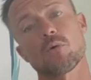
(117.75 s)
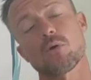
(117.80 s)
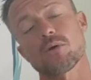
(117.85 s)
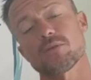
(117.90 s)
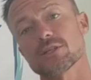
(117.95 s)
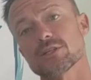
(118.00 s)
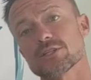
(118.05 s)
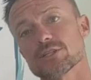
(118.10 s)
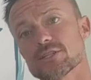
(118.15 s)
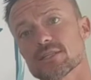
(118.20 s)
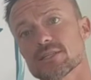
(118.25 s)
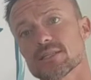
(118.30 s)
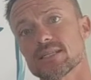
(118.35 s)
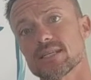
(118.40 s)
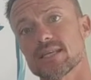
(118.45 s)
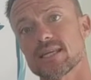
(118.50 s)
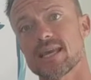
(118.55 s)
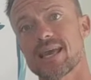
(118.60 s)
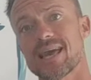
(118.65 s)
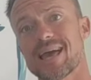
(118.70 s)
more than just a
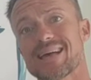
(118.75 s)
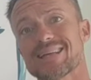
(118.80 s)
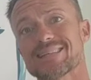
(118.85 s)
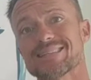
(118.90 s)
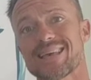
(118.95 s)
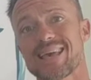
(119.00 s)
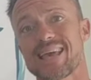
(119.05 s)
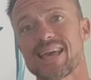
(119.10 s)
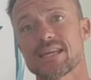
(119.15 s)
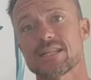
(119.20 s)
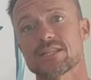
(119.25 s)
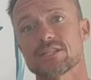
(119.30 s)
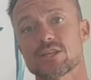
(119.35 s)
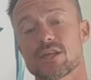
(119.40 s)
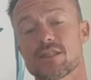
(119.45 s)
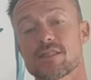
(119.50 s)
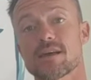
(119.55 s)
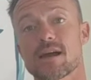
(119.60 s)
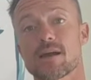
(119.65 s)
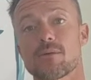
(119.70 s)

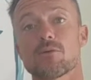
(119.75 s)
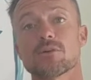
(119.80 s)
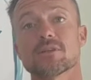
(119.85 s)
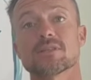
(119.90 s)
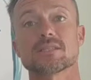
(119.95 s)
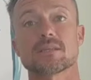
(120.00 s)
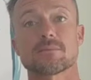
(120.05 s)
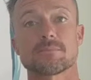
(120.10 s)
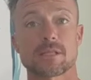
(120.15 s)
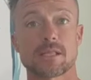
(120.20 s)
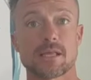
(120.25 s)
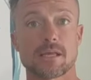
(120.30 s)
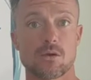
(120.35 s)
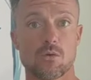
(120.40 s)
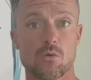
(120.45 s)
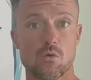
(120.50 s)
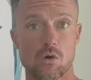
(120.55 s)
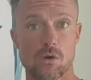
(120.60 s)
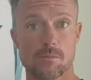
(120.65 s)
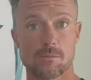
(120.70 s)
TSH, thyroid
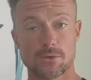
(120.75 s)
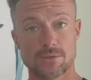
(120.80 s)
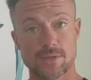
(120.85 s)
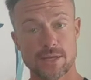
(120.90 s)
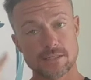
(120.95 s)
stimulating hormone.